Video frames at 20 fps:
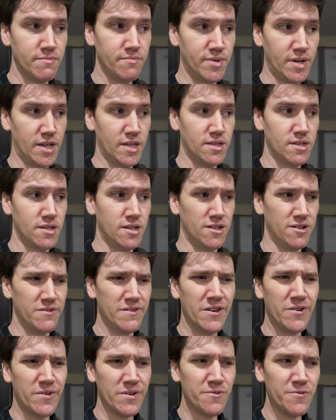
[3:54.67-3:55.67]
but you know,
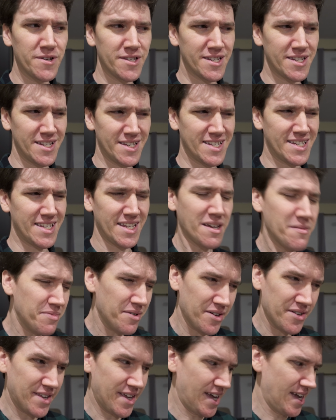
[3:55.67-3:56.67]
no one wants to sleep
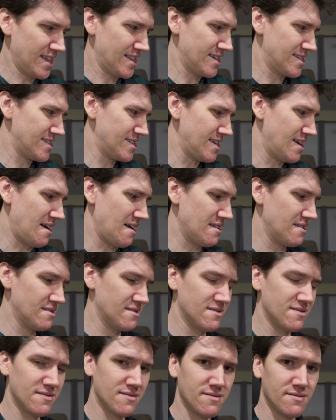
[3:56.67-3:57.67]
all day. That's
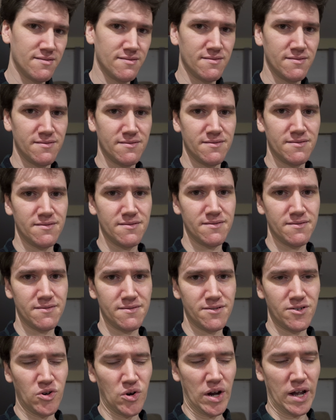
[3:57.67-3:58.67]
not
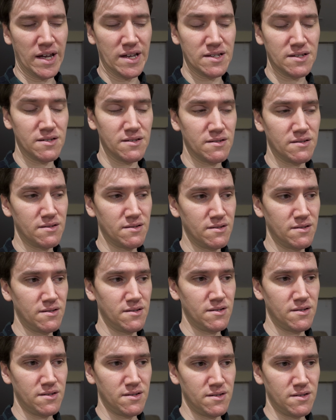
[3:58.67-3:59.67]
great.
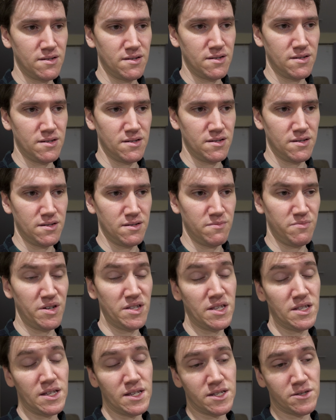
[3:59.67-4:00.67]

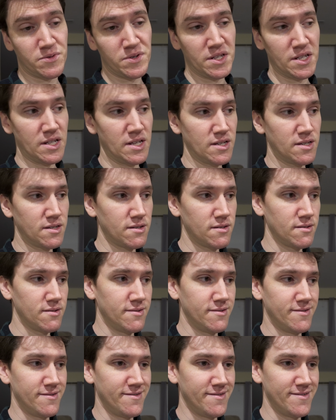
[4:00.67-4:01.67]
But it is what it is.
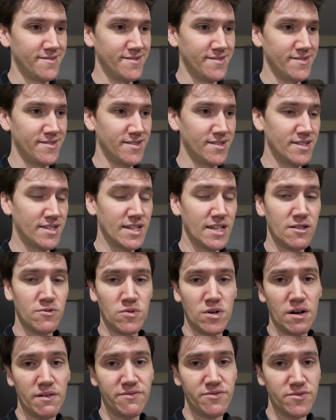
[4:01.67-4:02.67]
Let's eat a
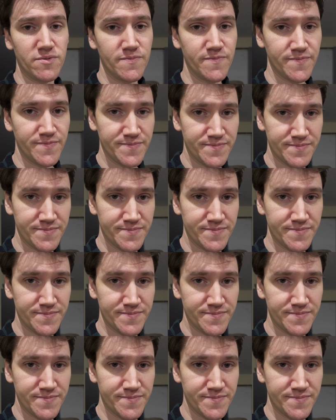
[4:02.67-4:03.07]
waffle.